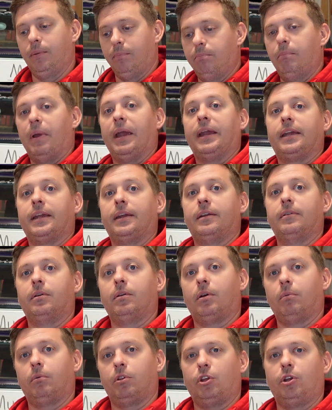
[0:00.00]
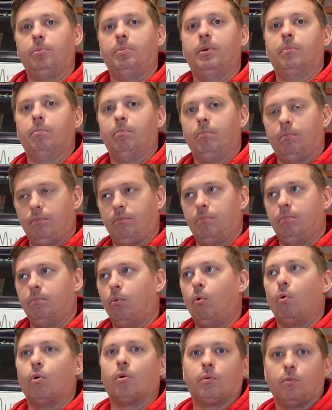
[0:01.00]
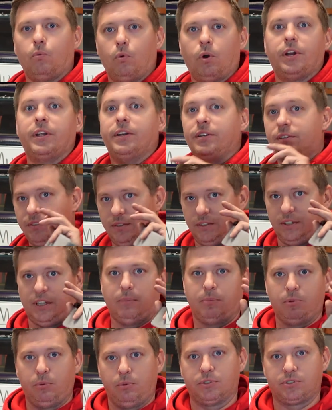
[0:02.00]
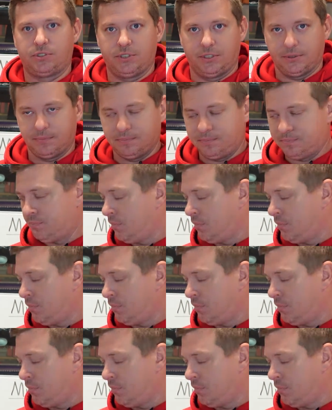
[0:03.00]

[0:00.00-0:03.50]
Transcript: make it a little bit more wanting to keep the wheel center.